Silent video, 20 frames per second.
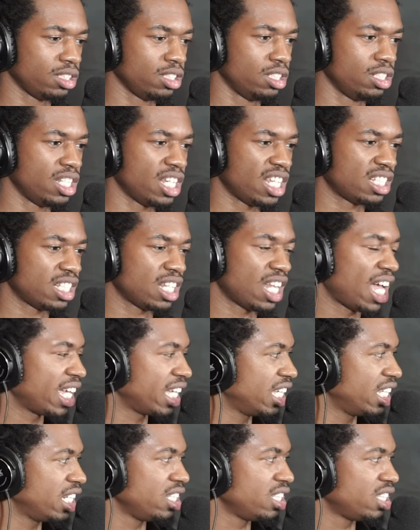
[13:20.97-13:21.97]
just
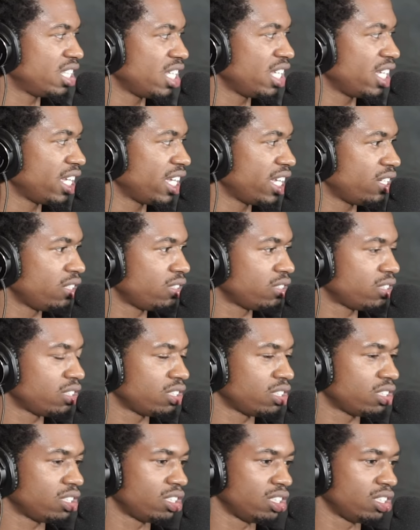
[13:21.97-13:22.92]
like anything else.